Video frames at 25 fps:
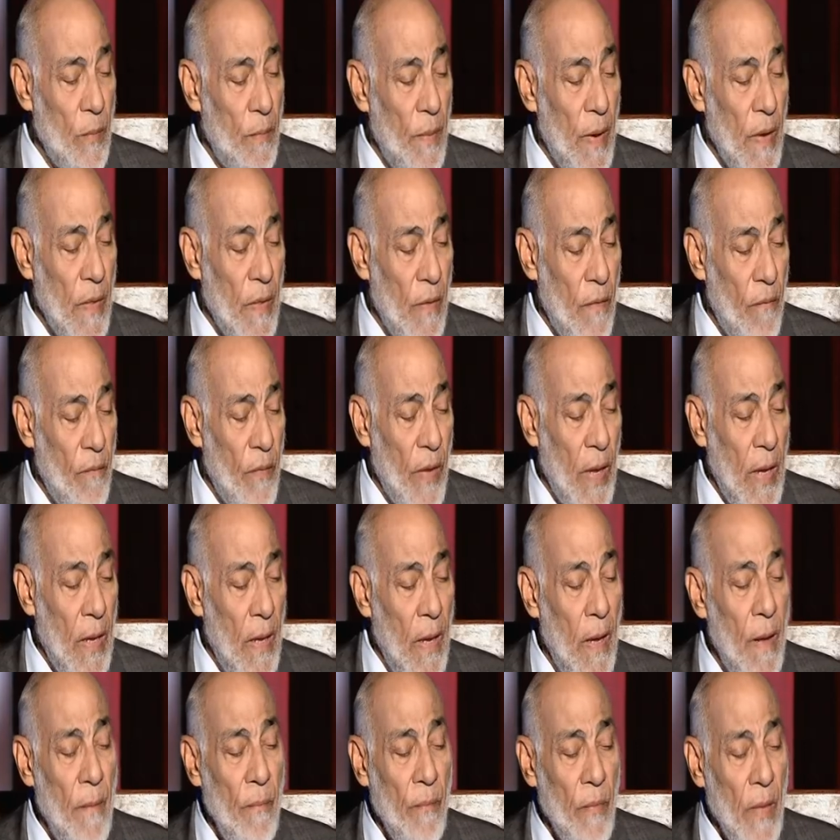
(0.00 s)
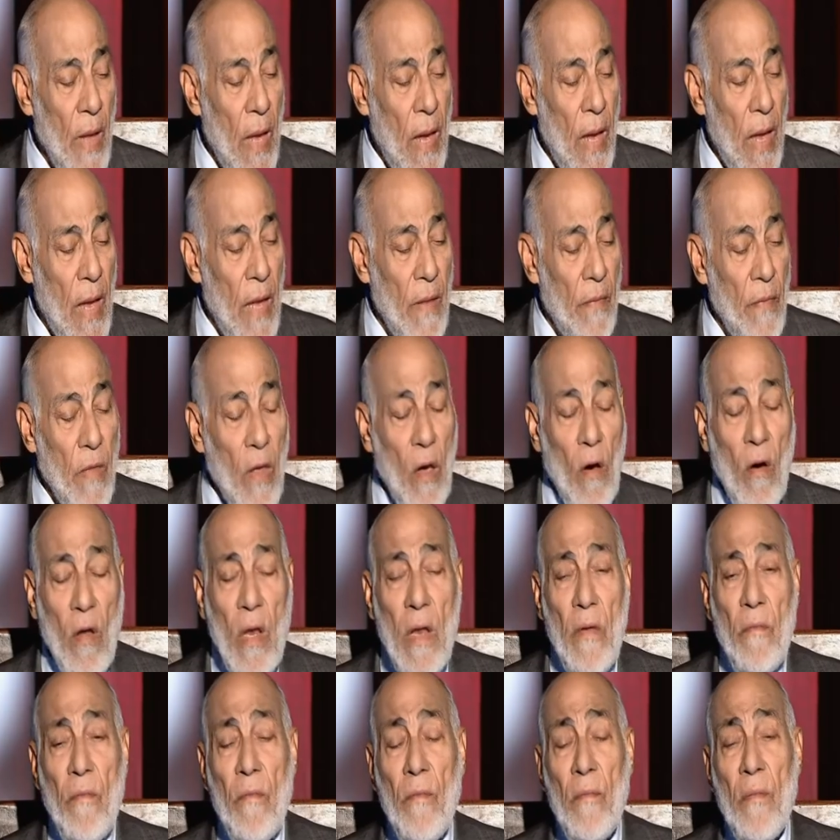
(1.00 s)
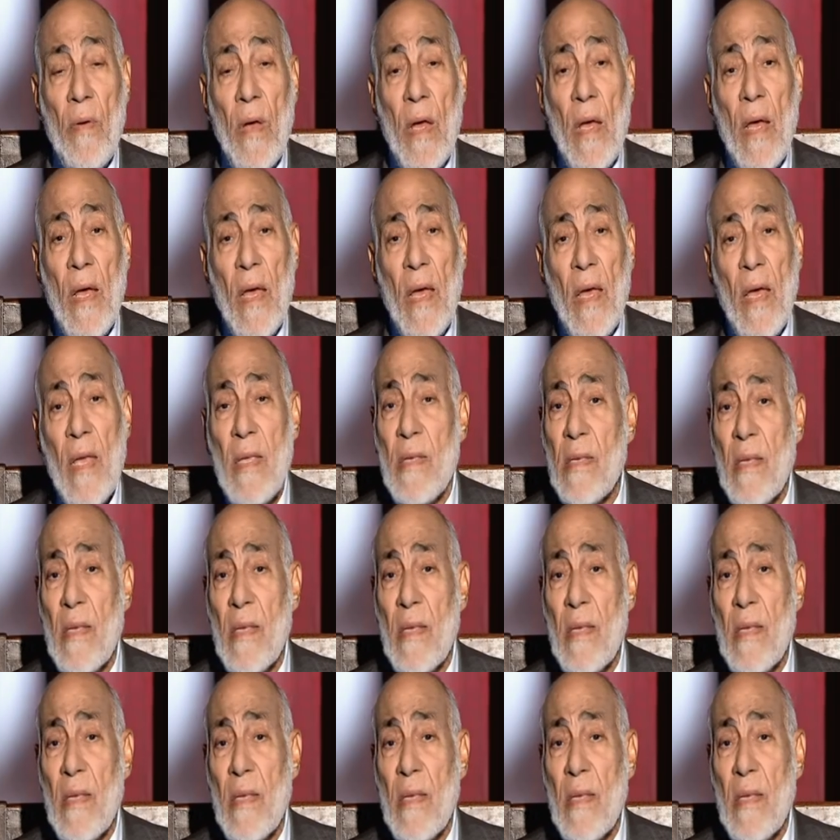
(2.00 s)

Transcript: by the fig and the olive is